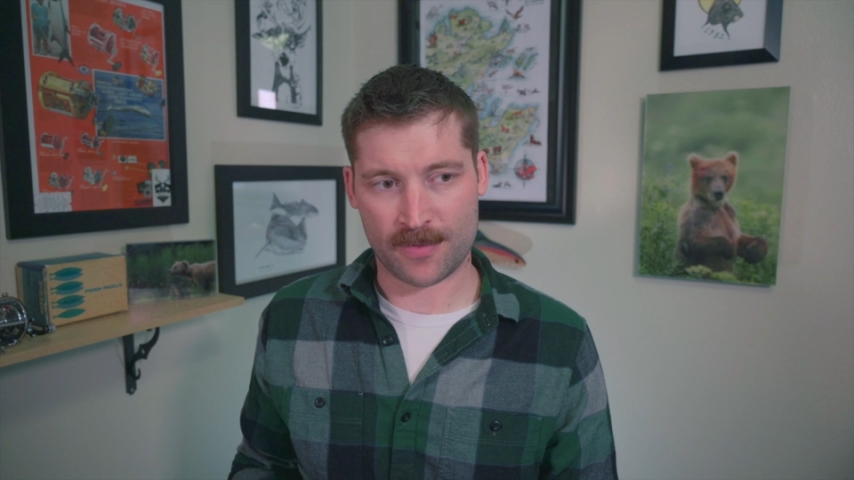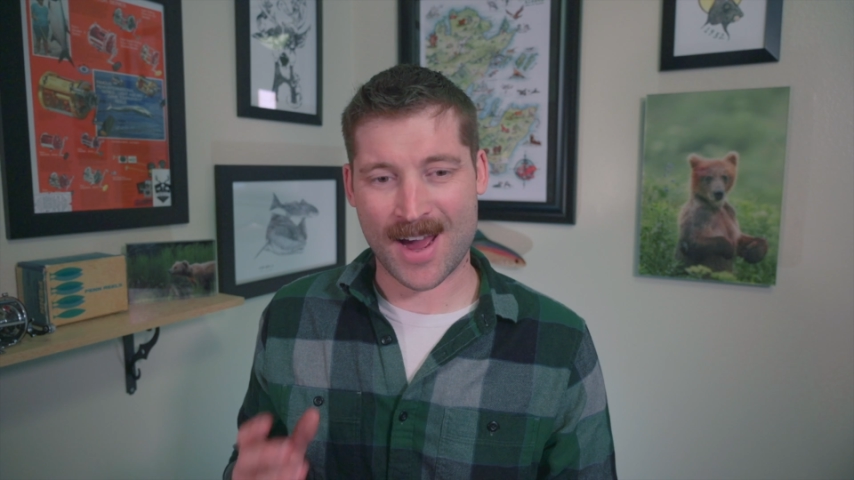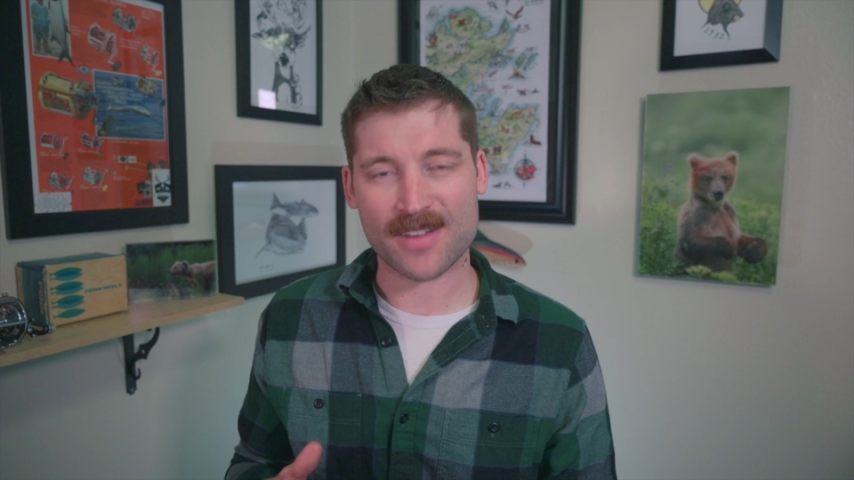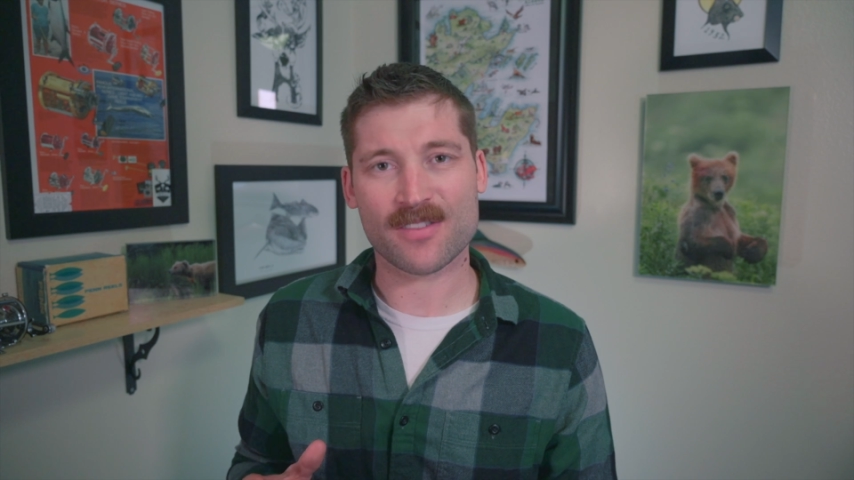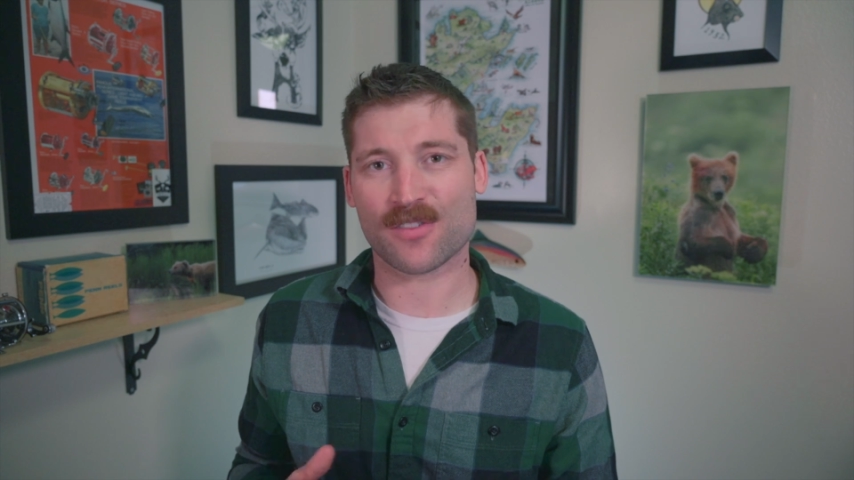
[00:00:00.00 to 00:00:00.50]

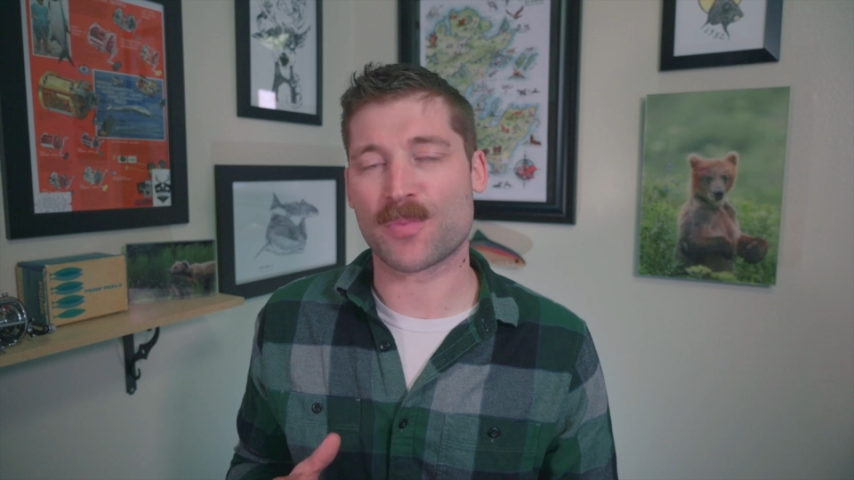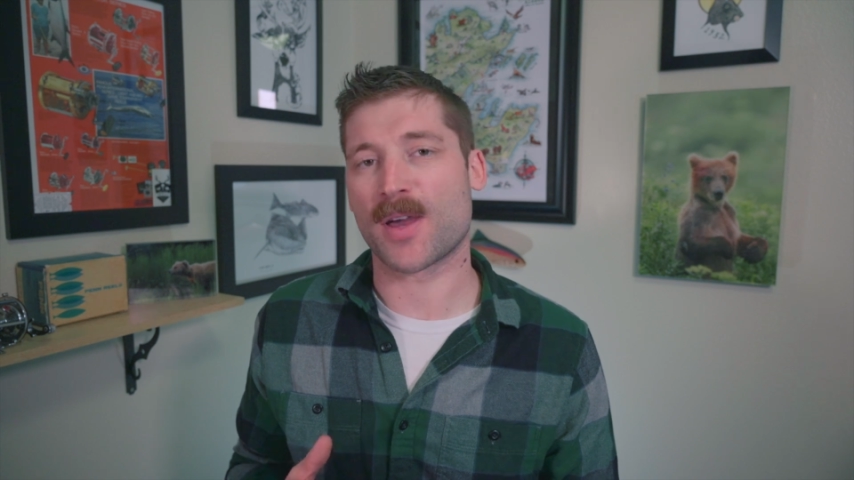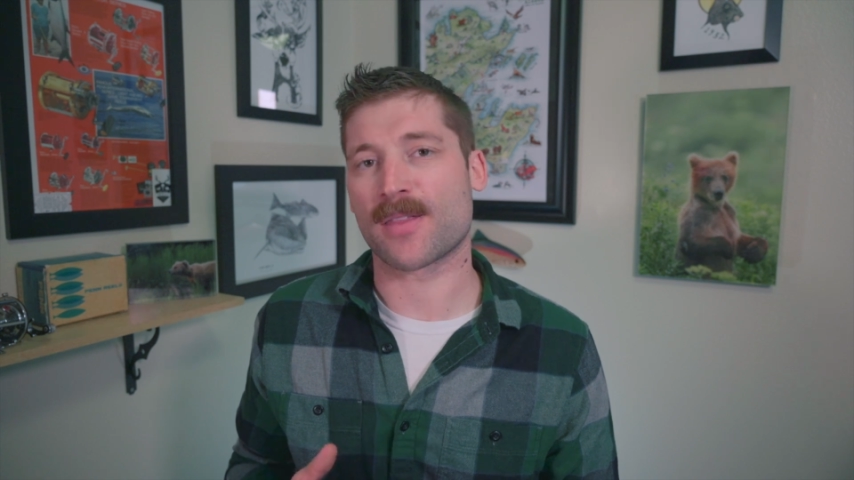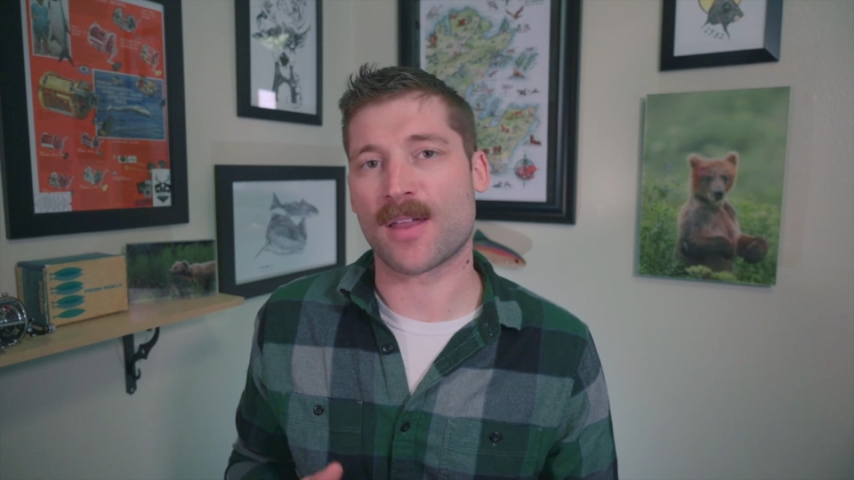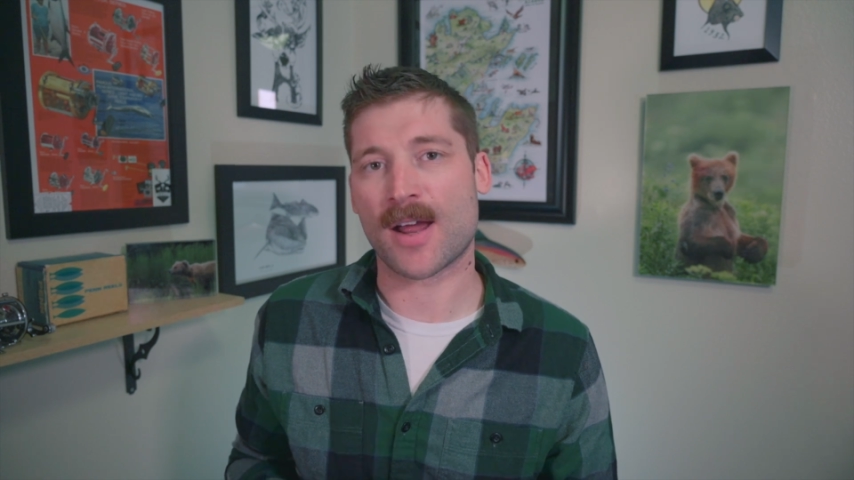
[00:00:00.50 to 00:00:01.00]
I
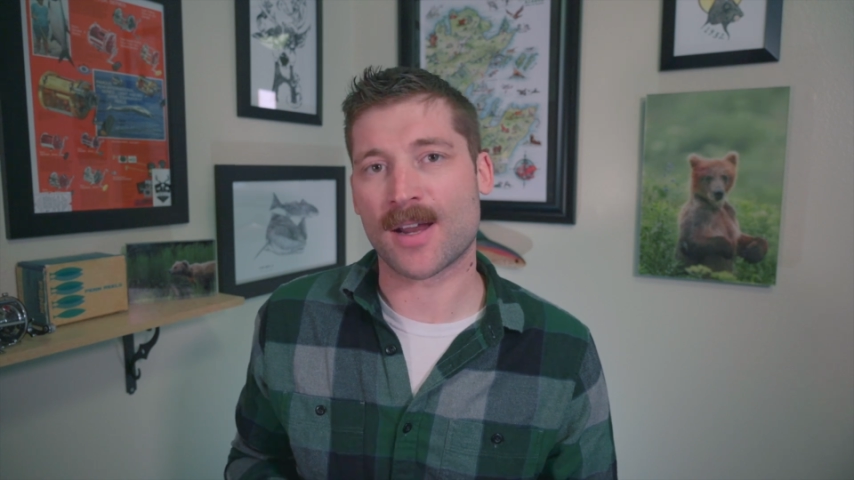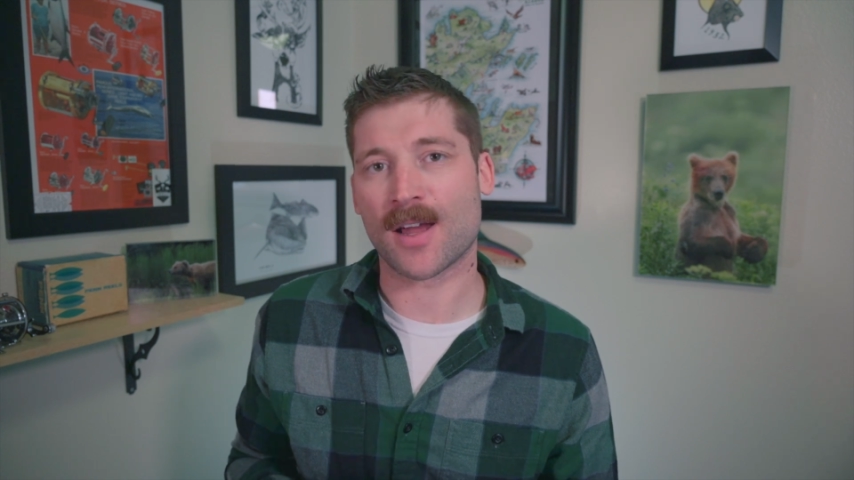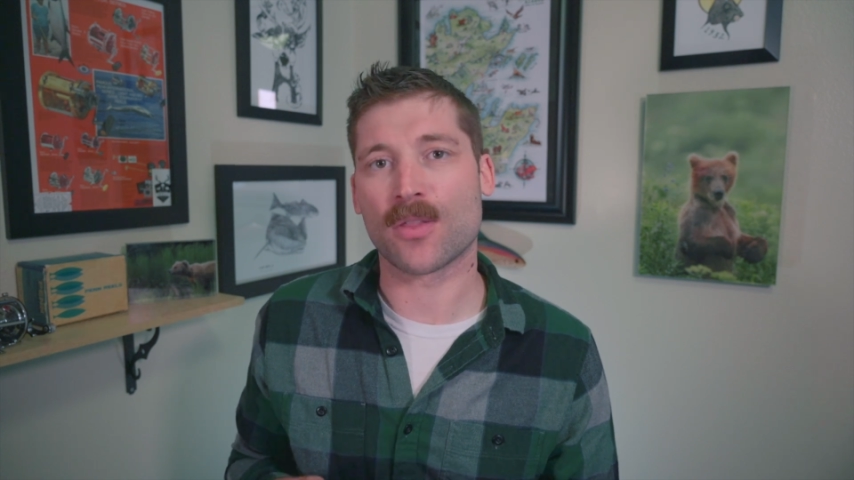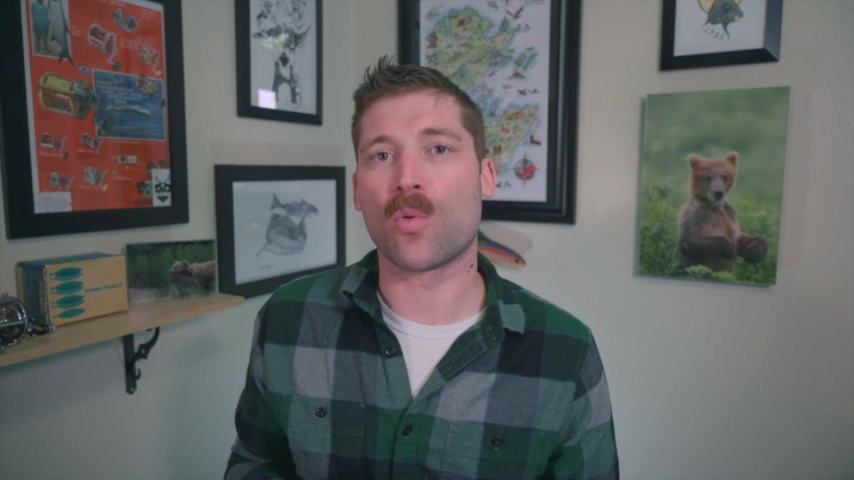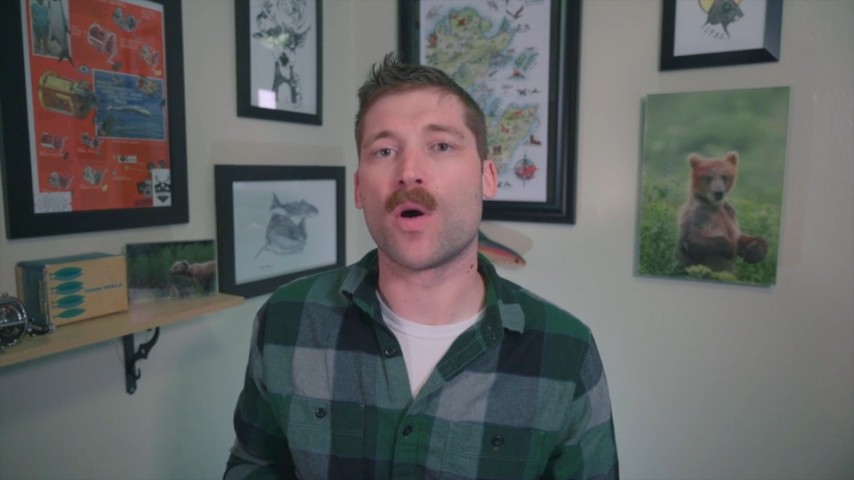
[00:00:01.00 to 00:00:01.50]
suspect that I
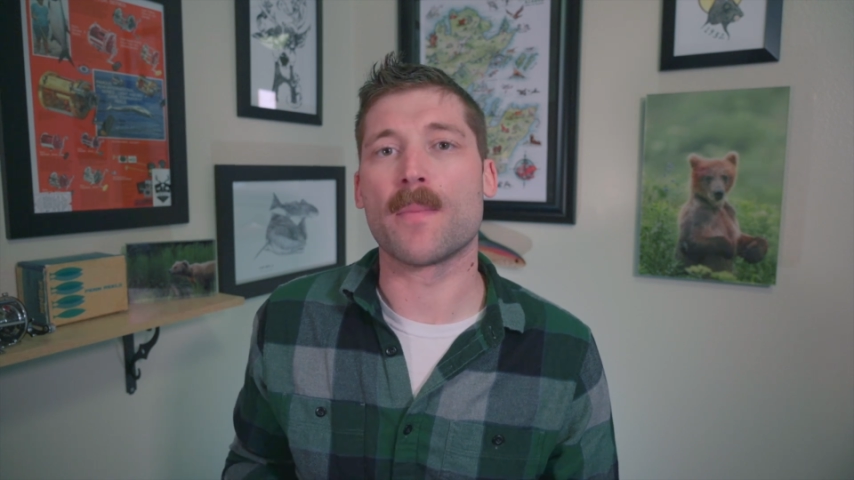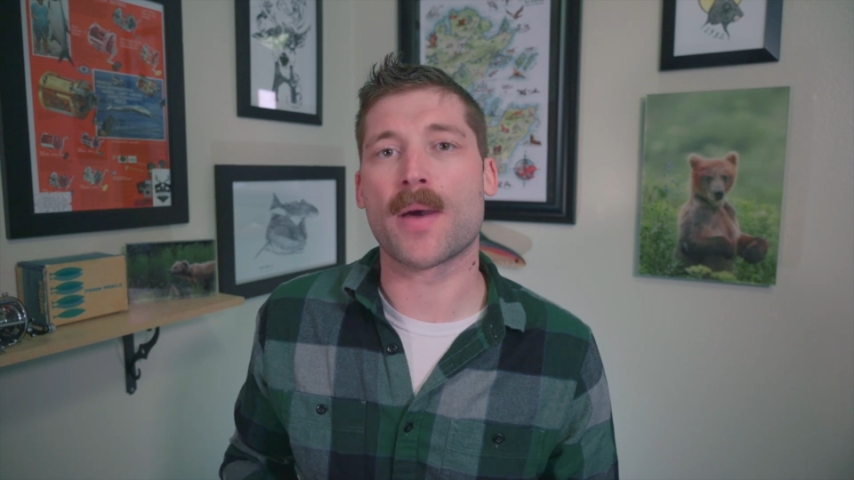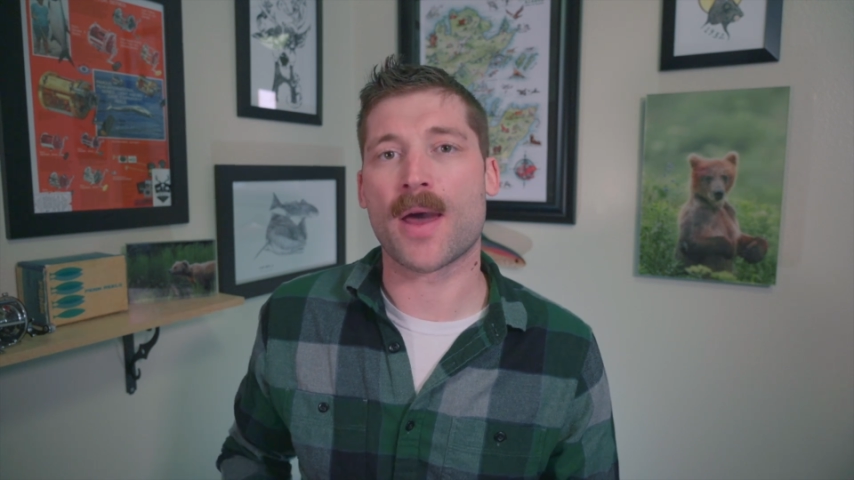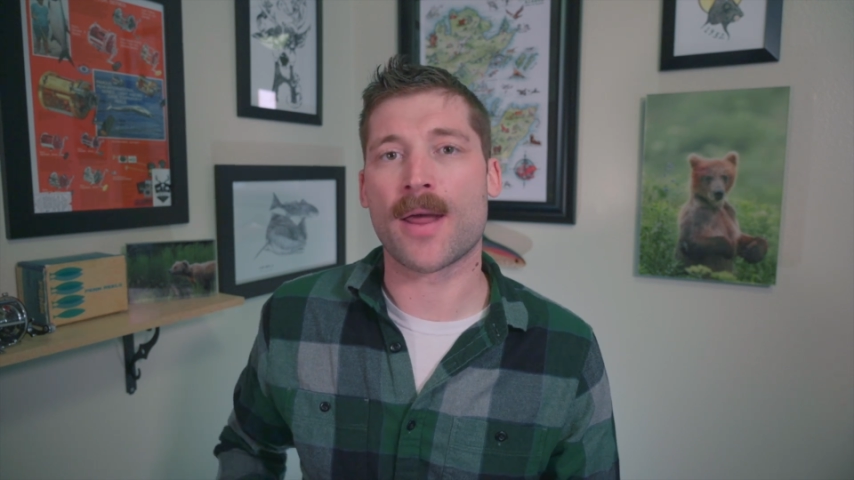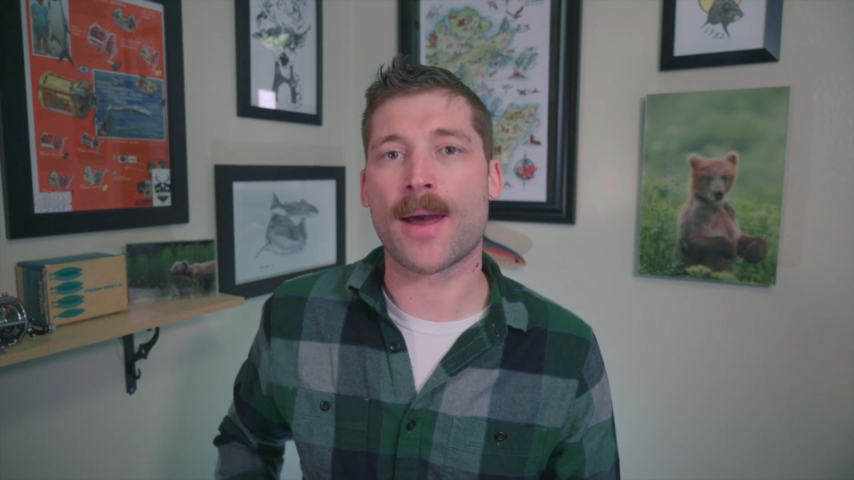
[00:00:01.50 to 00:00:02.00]
got the one
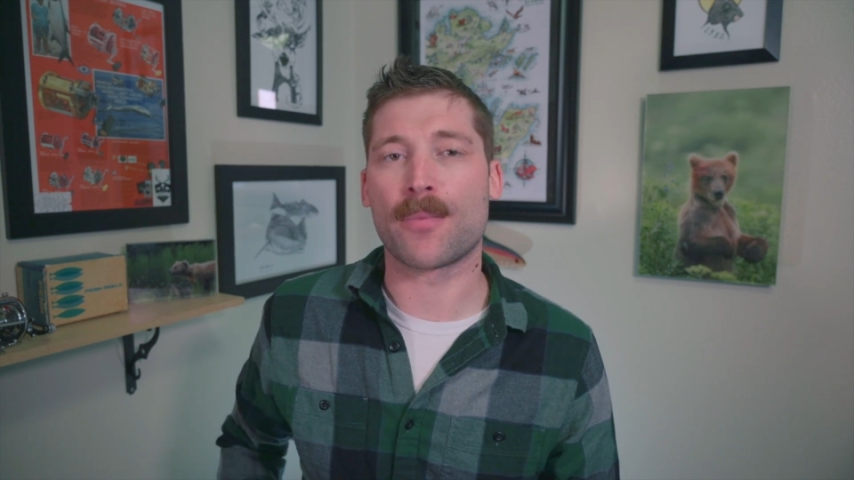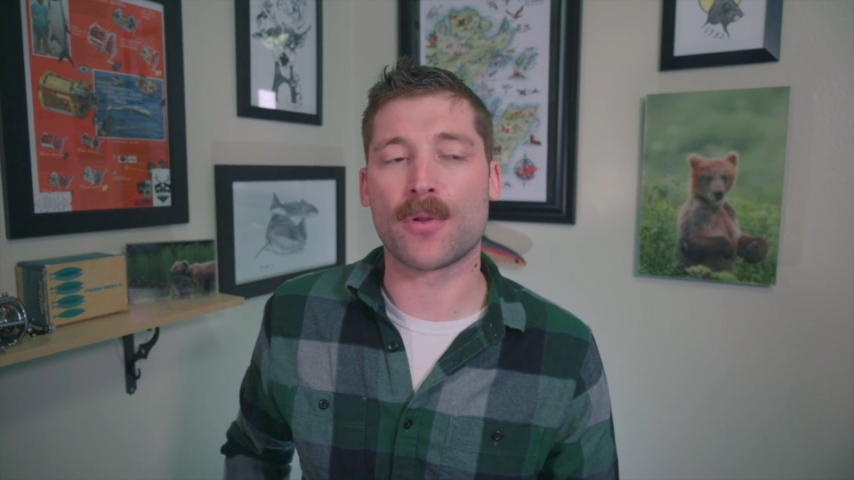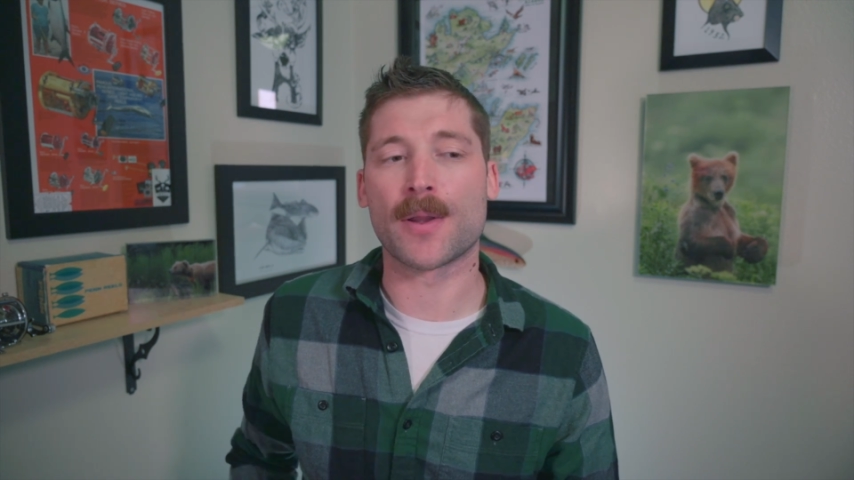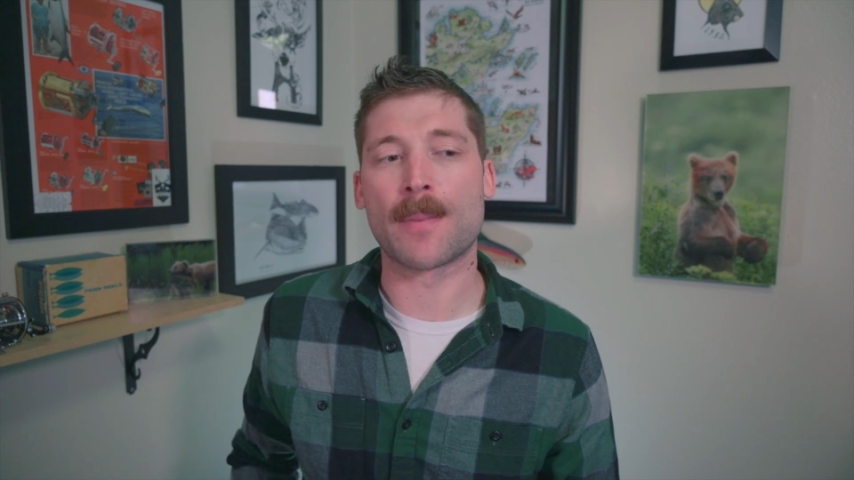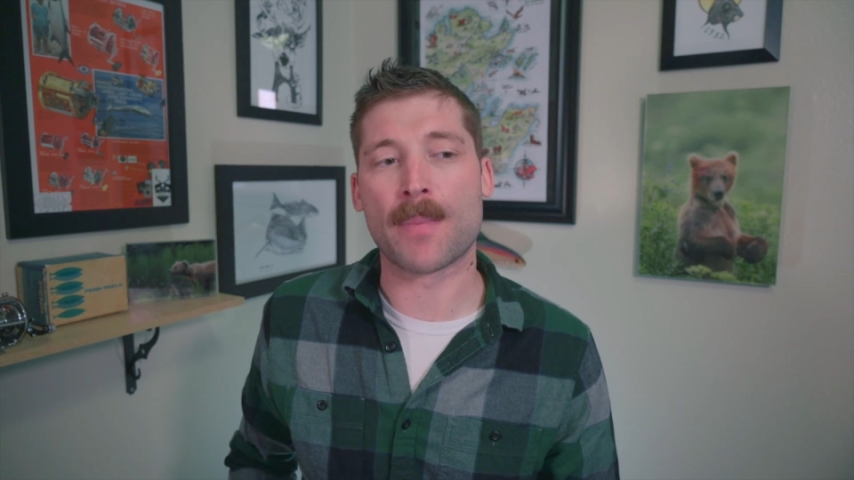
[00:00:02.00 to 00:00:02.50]
bad apple in a